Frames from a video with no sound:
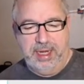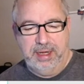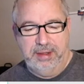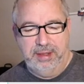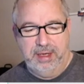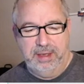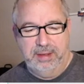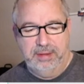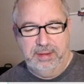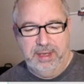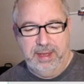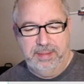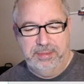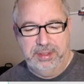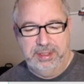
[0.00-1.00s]
out of there.
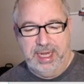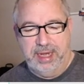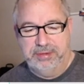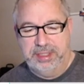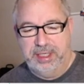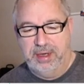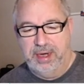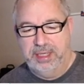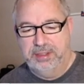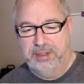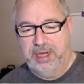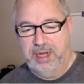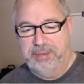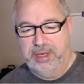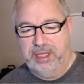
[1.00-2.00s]
Um, so now it's here, right? So
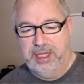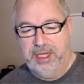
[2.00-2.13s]
now I'm going